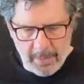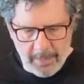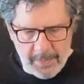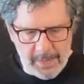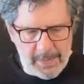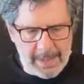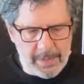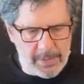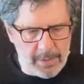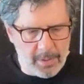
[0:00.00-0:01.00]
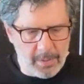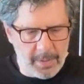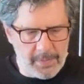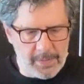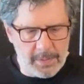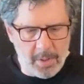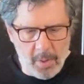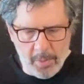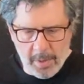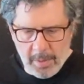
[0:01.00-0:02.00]
This is easier, it's
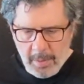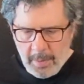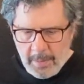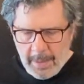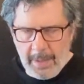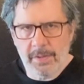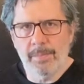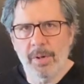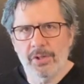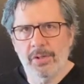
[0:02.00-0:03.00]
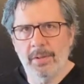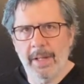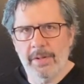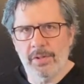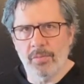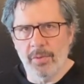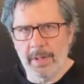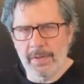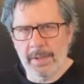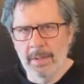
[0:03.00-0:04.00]
slower, and it's much less
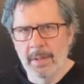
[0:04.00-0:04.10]
risk.